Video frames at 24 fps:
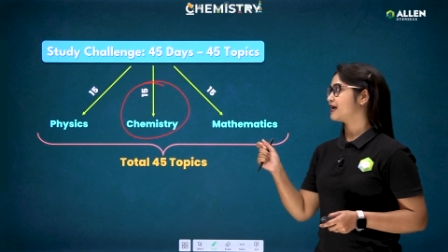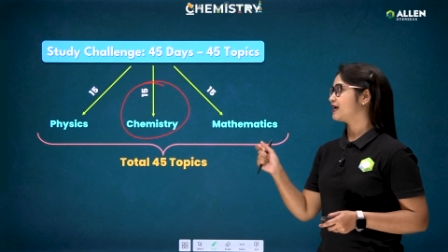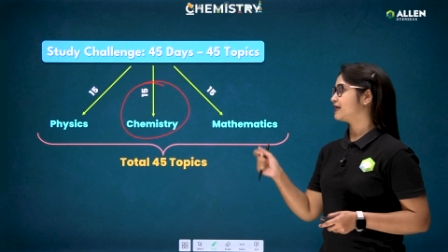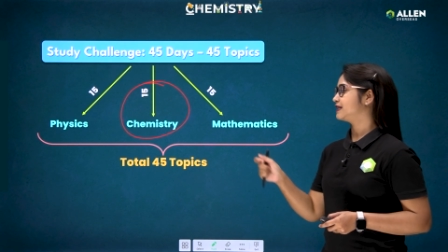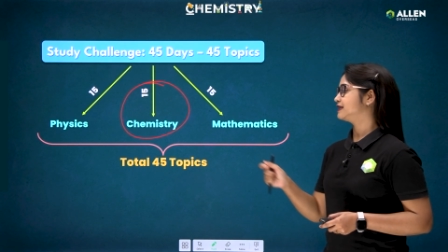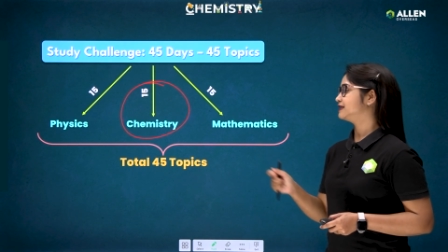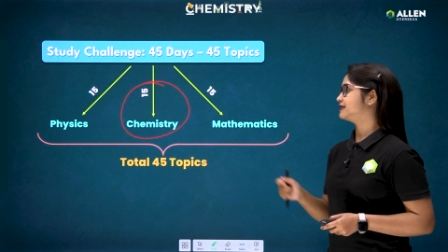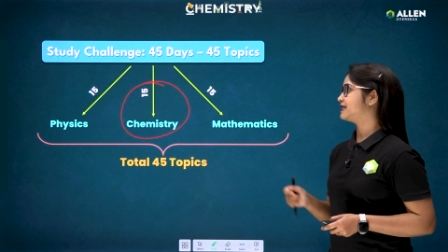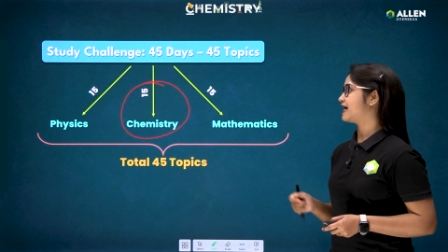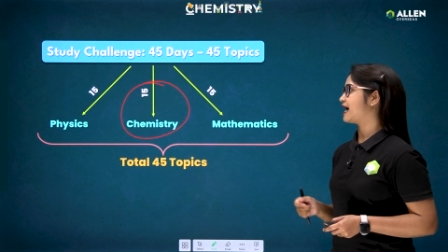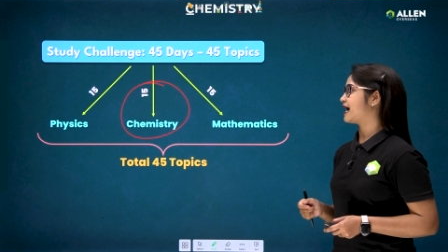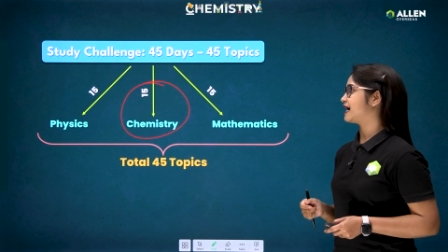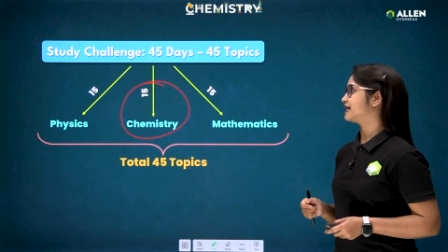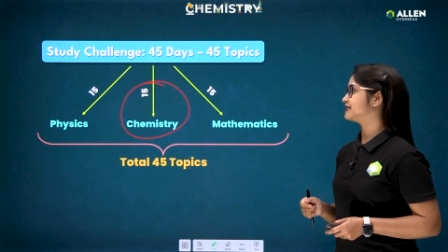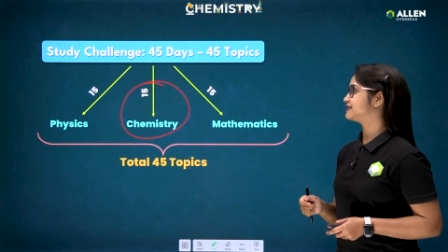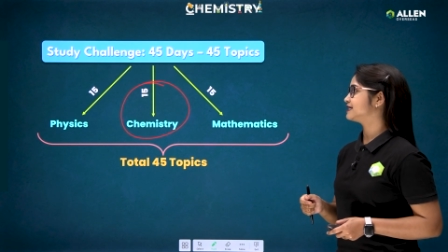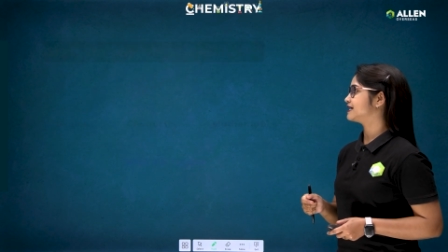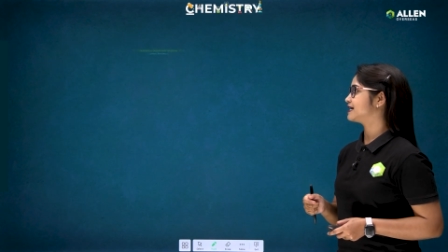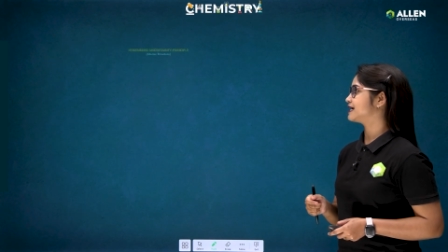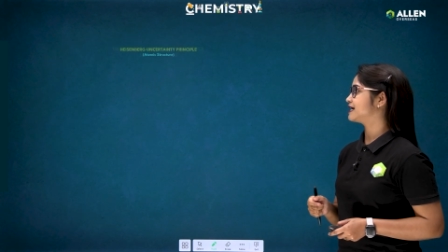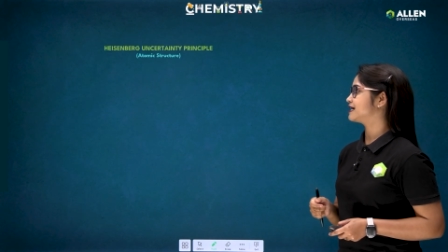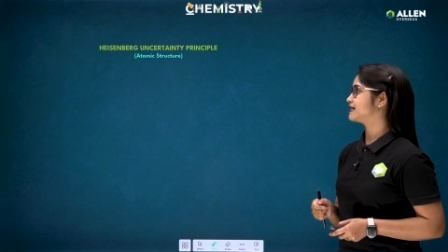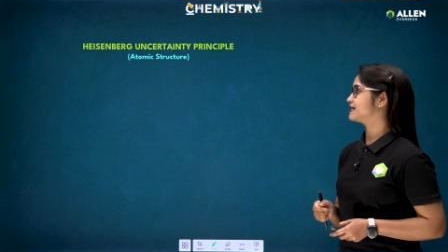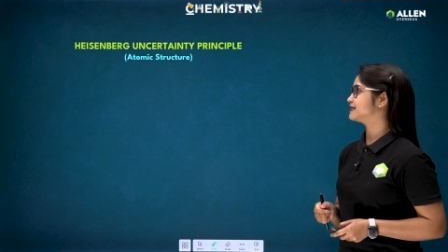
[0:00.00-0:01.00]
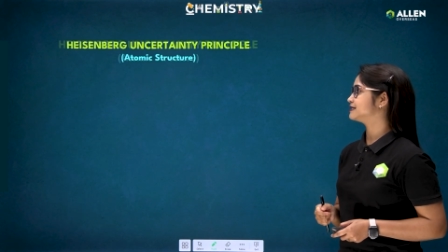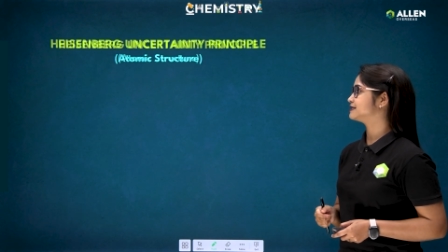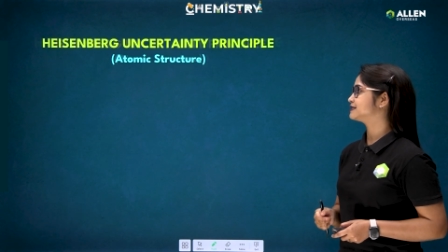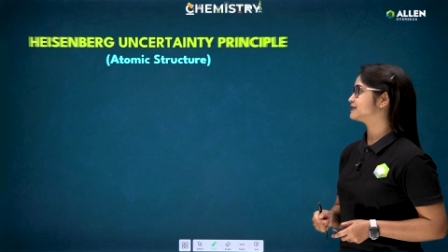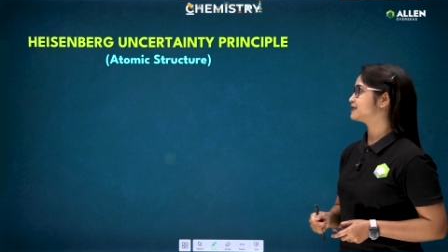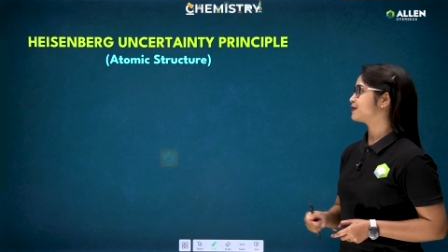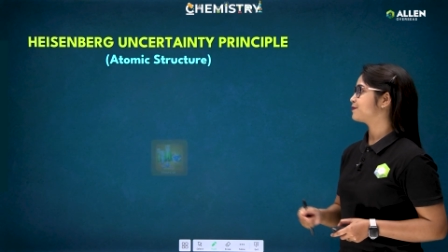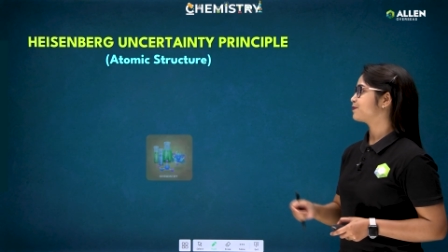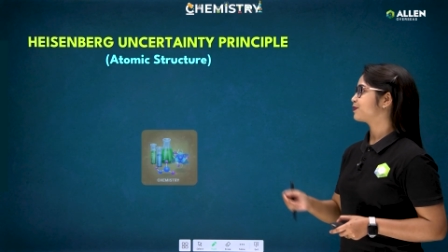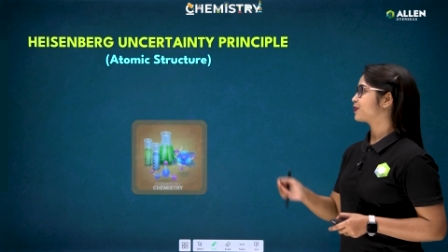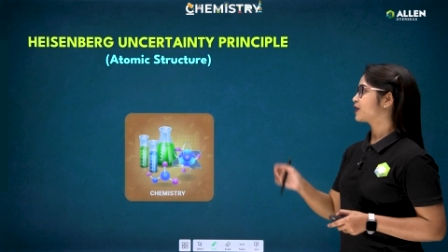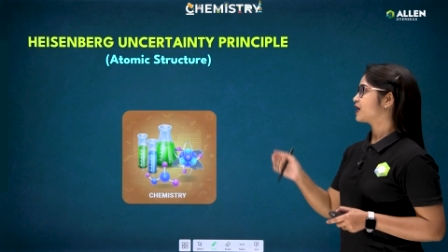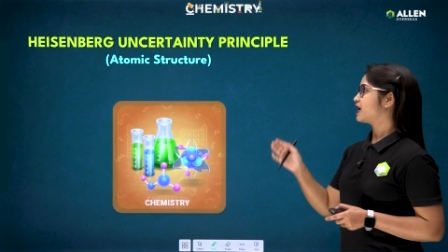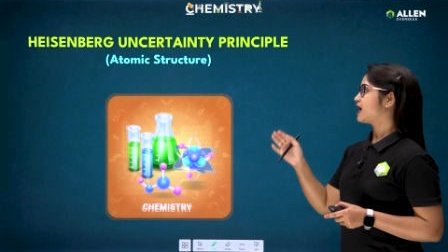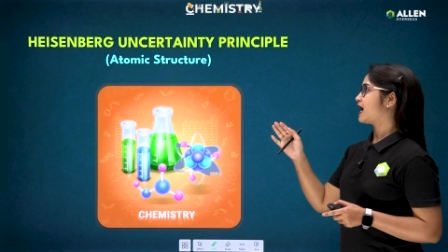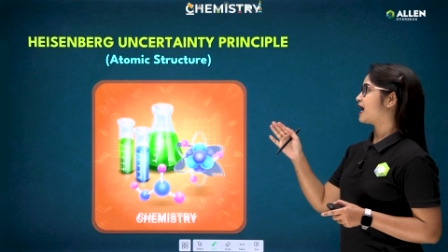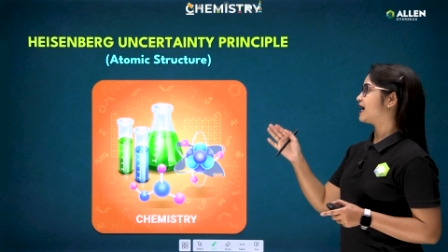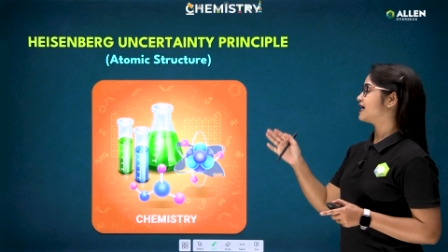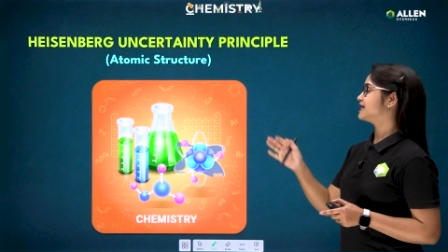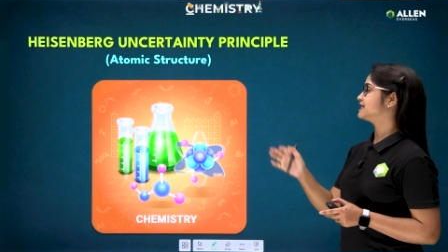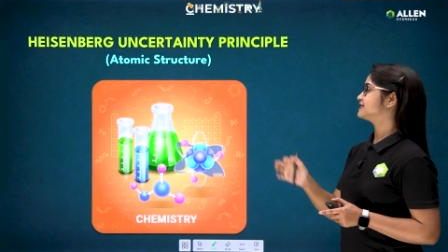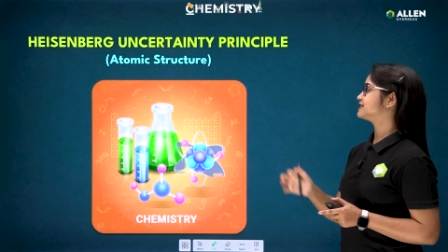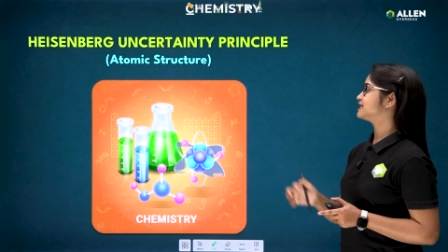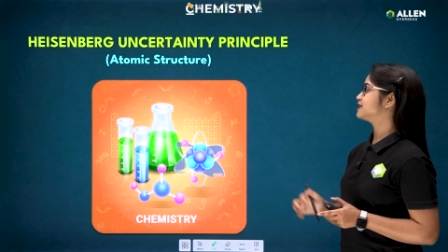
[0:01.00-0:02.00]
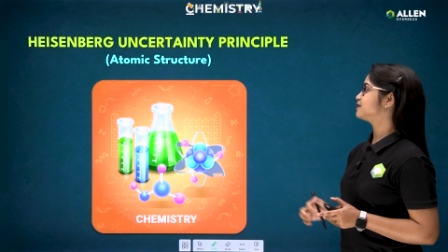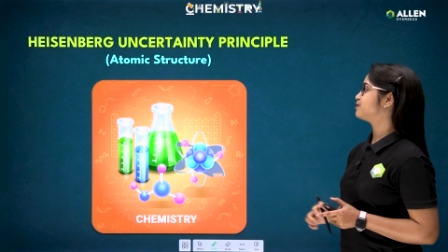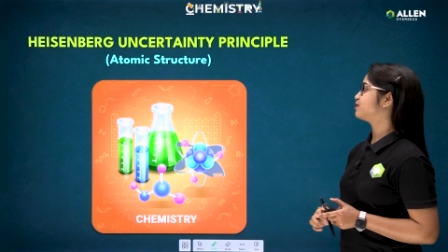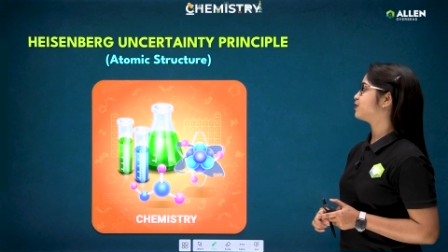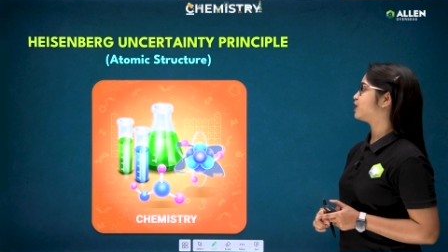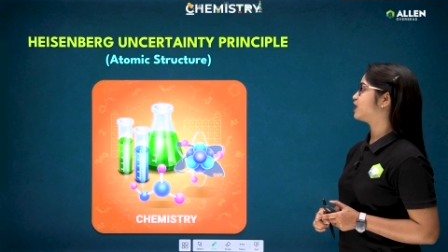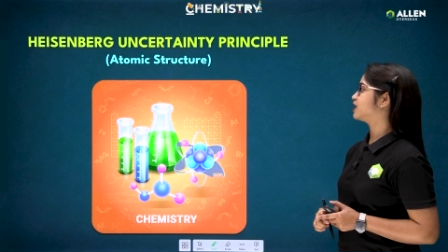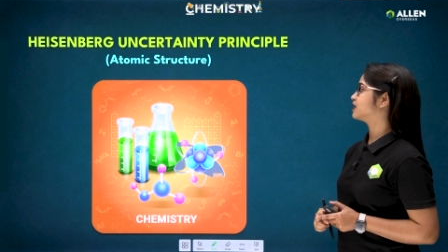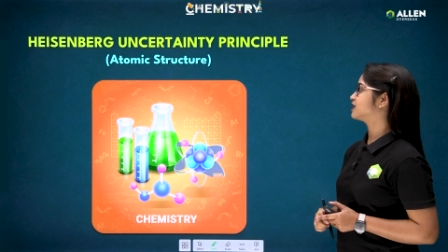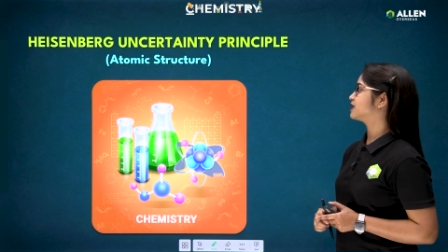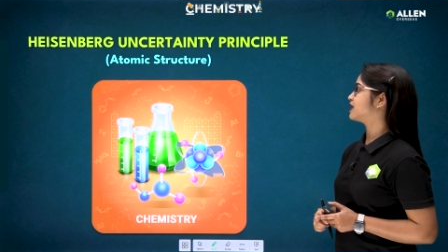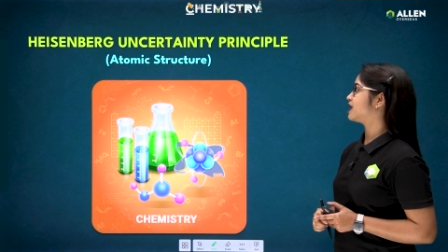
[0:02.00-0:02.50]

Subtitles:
that is Heisenberg